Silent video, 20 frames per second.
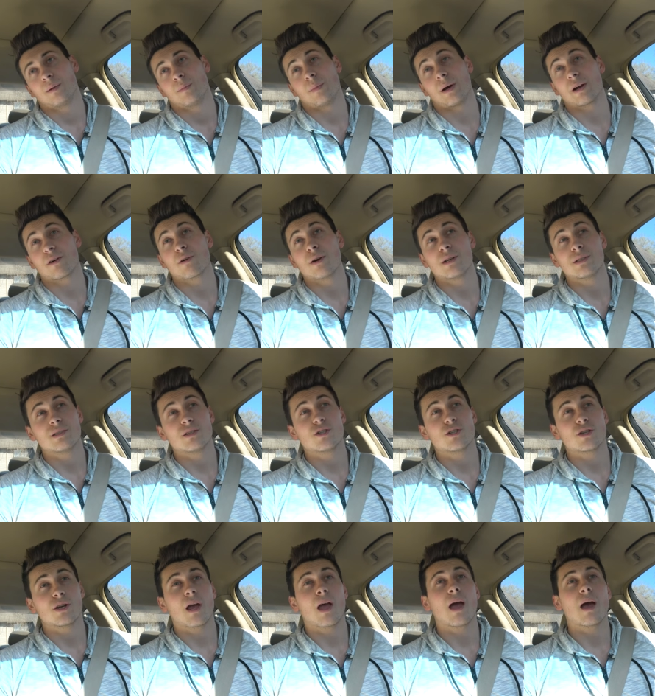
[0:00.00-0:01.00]
By crazy
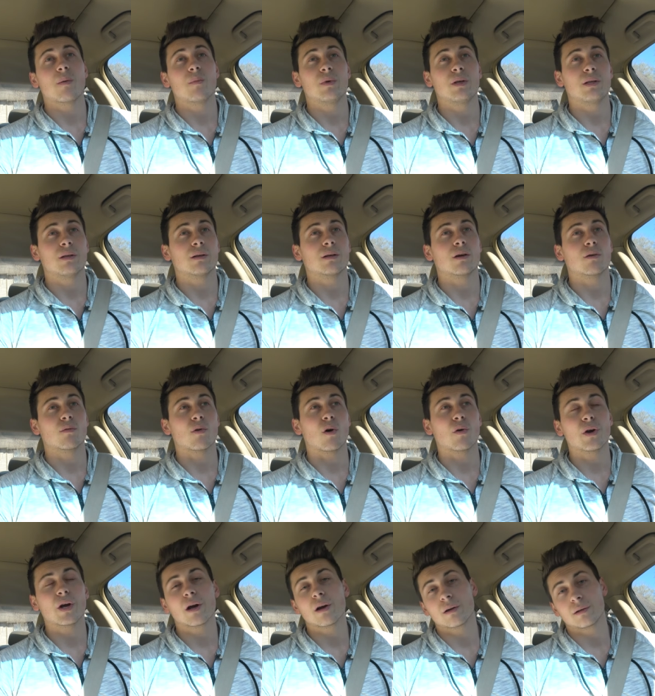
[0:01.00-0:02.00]
shit, I mean
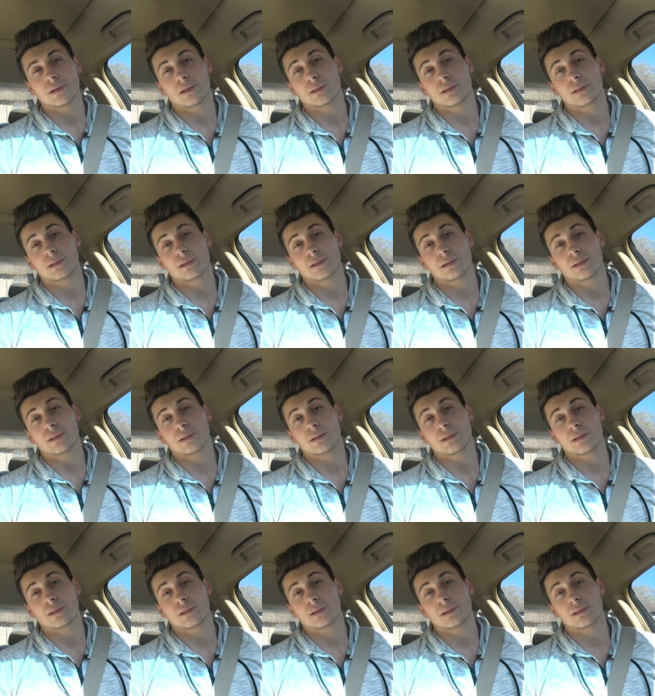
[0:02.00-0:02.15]
Corona.